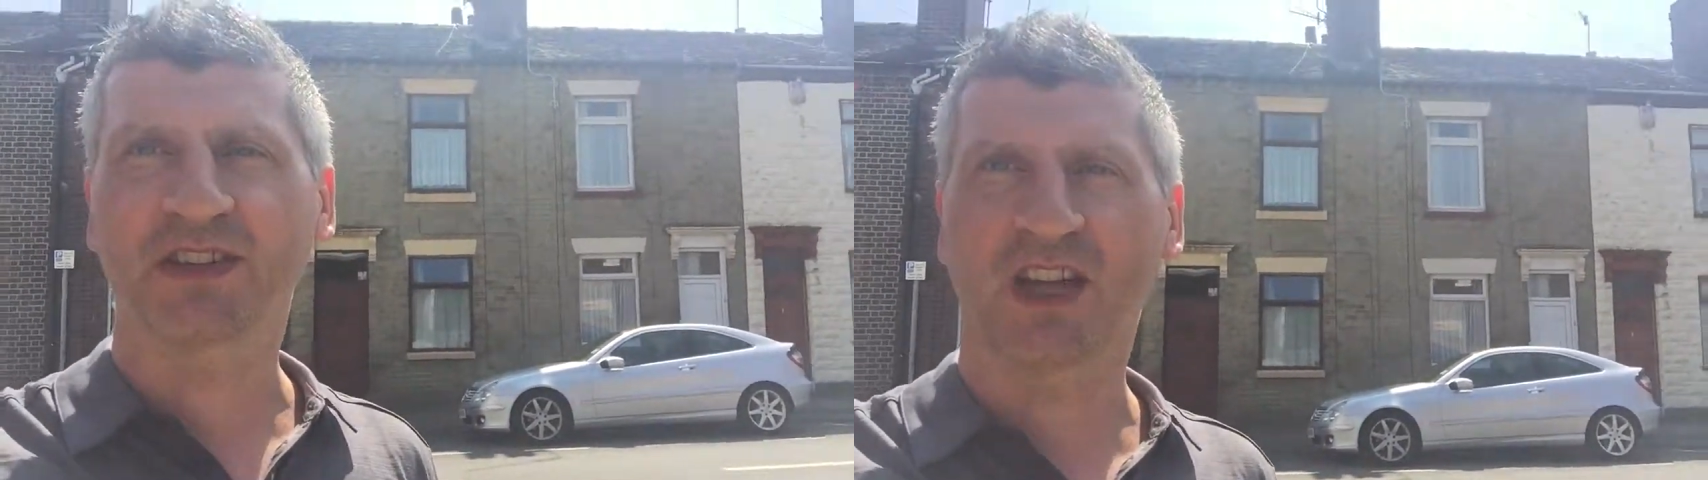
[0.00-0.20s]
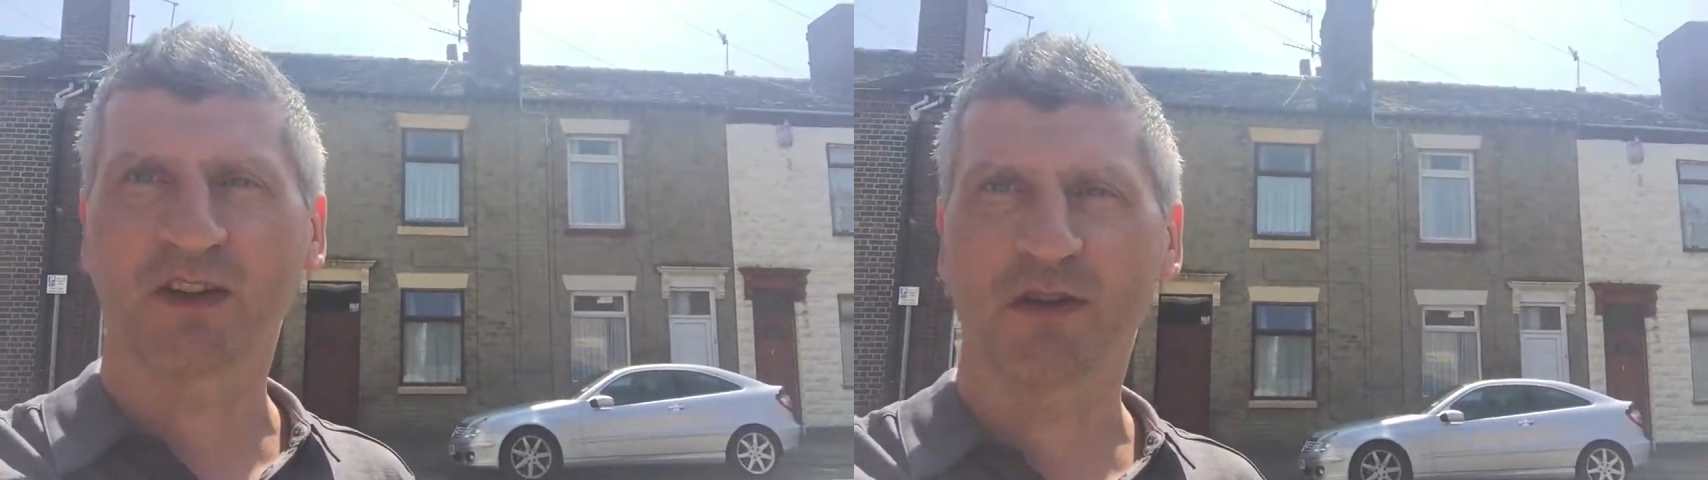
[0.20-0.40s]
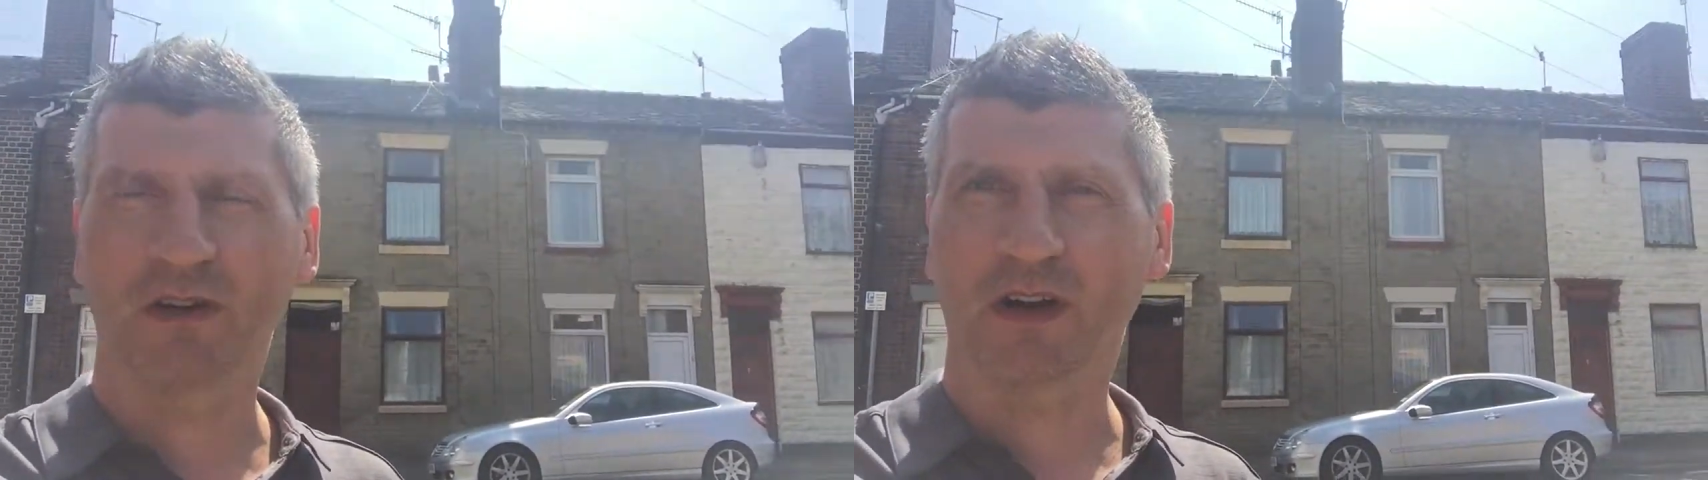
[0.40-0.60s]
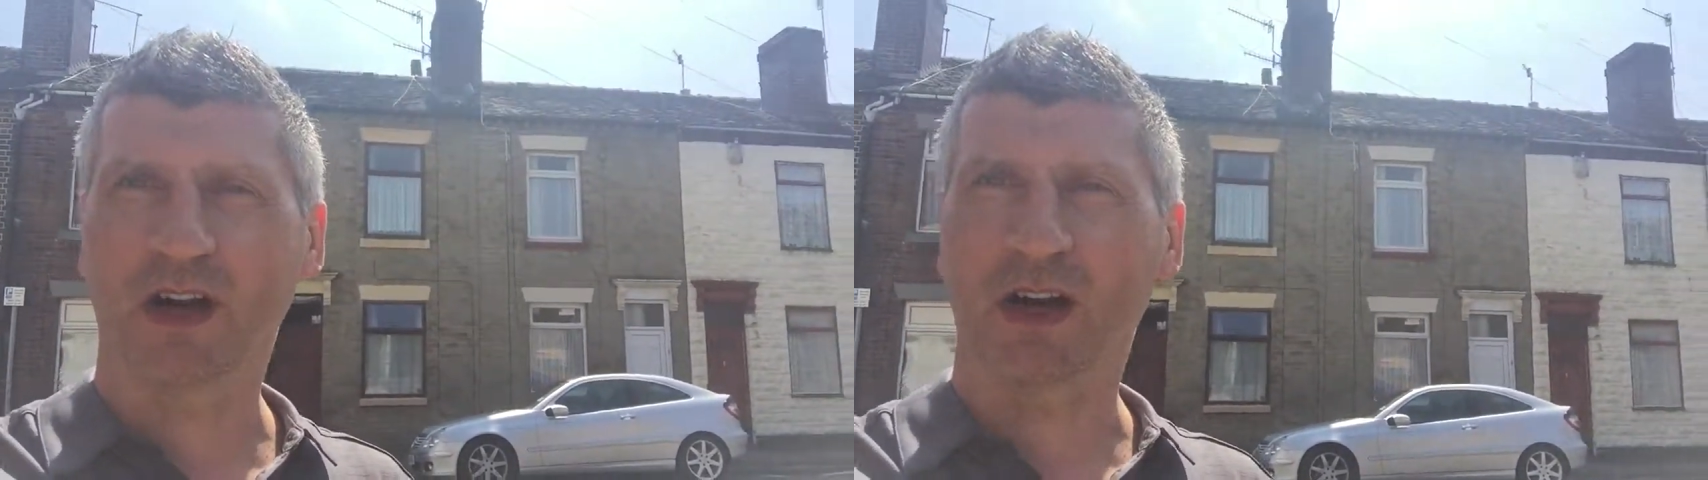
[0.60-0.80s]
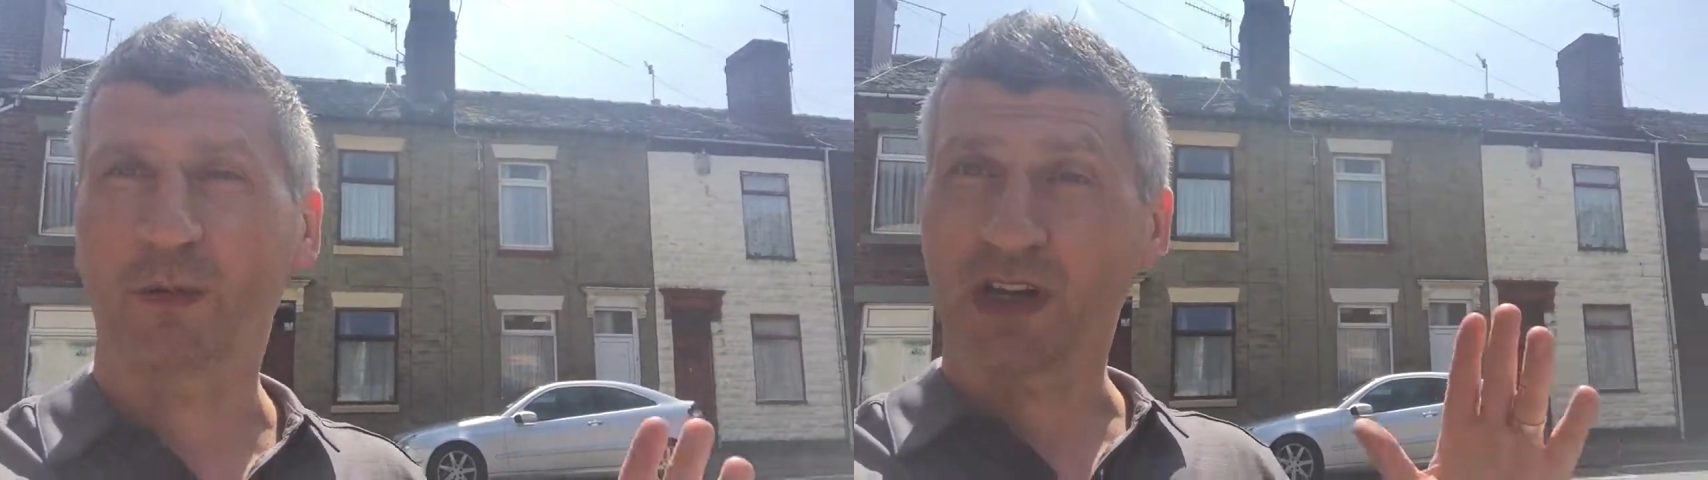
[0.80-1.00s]
So
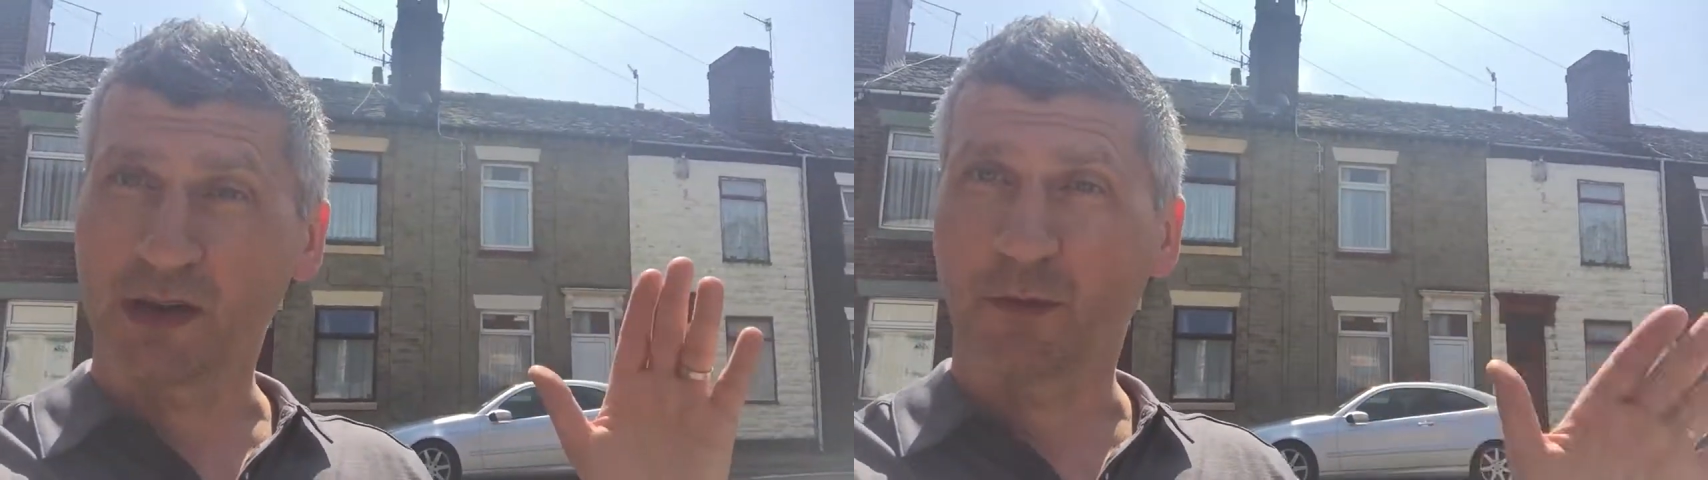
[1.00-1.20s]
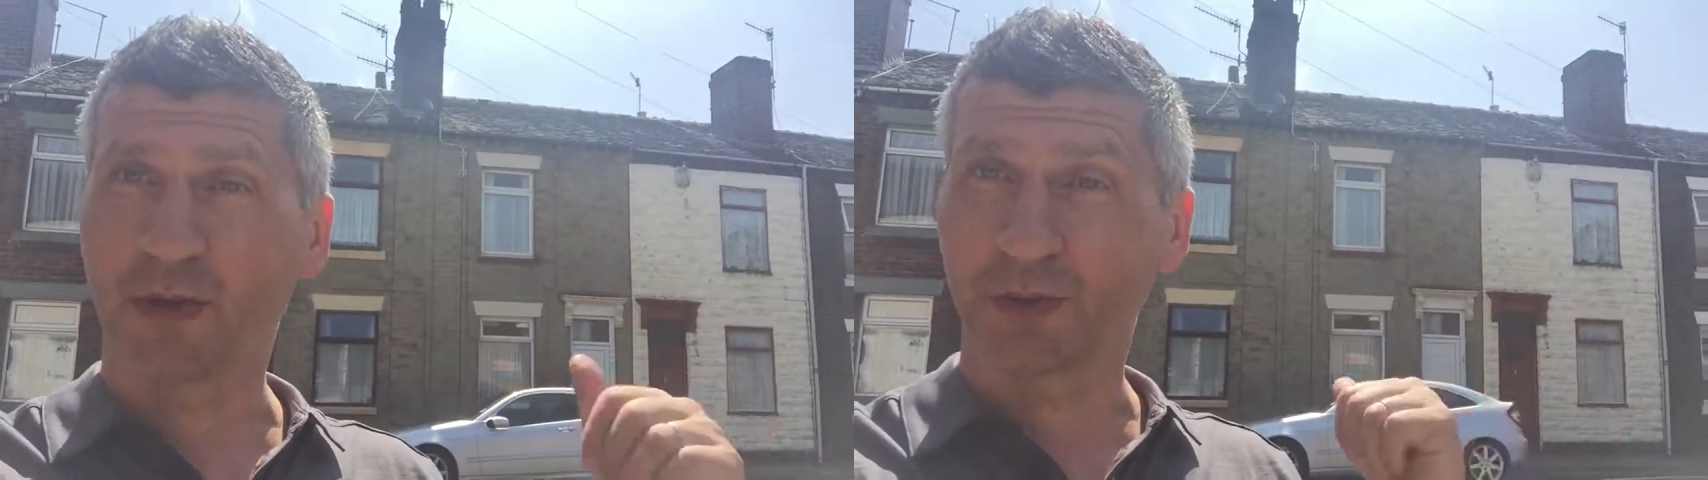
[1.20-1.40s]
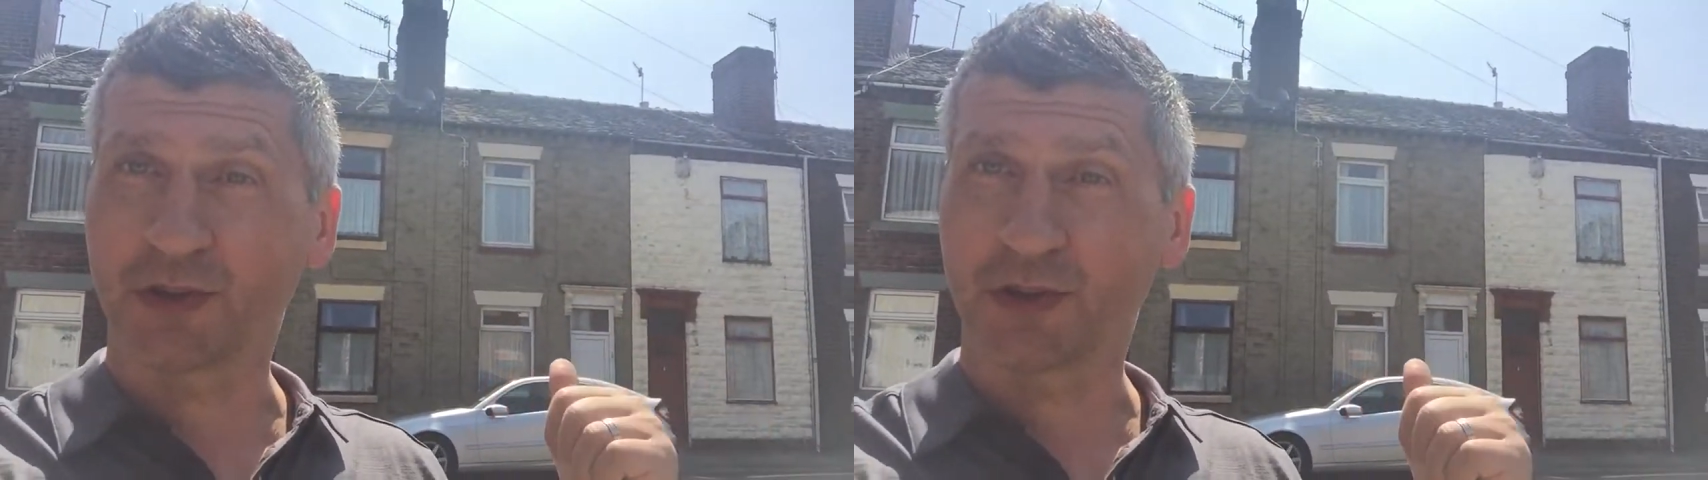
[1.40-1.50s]
we could either build